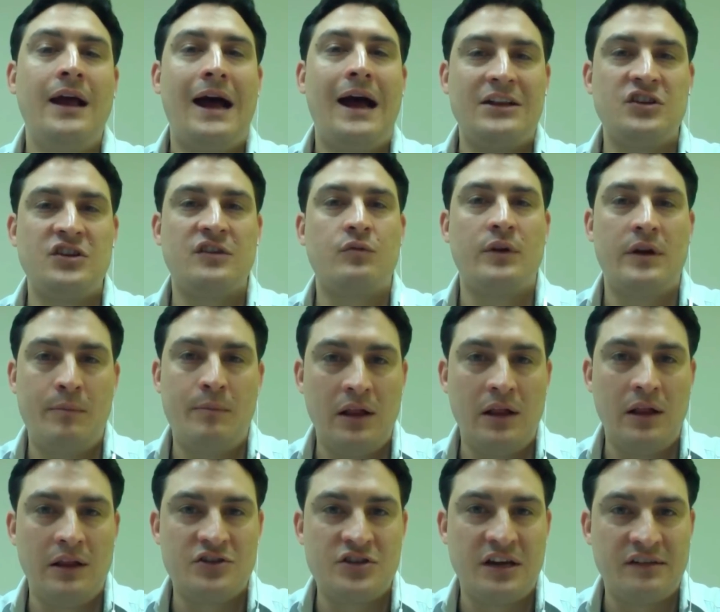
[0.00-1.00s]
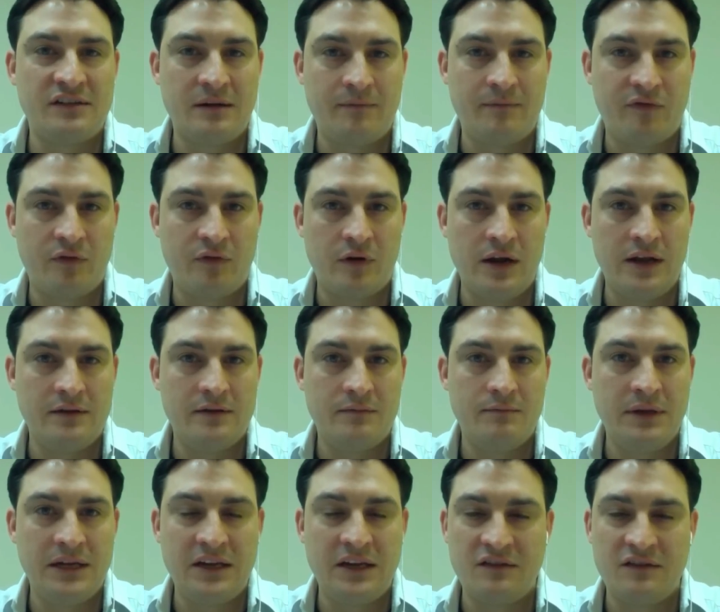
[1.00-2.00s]
I just want to apologize up front
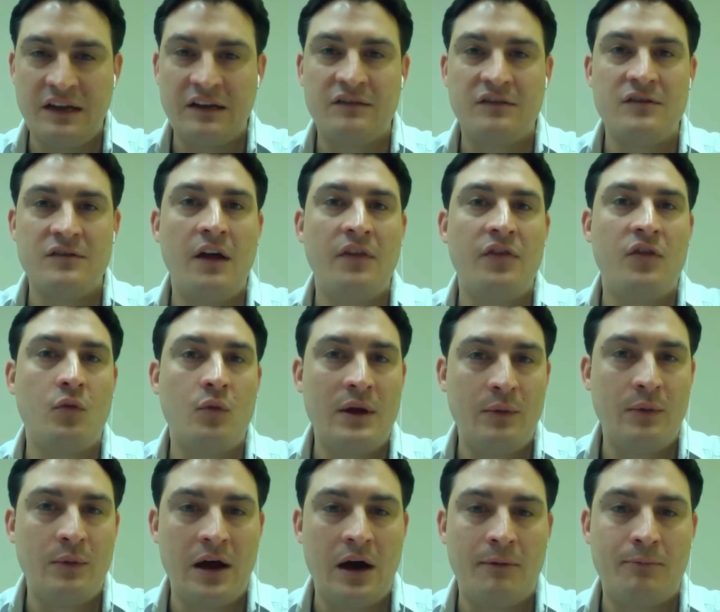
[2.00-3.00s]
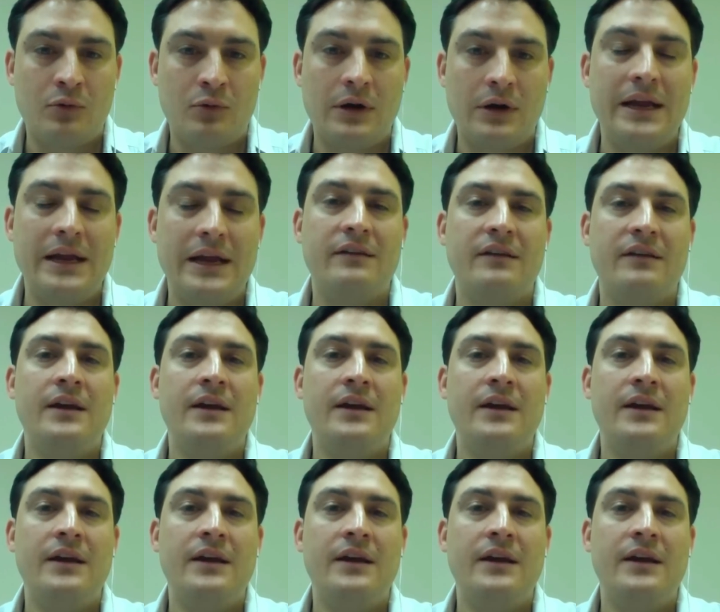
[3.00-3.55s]
because that's not the way we operate.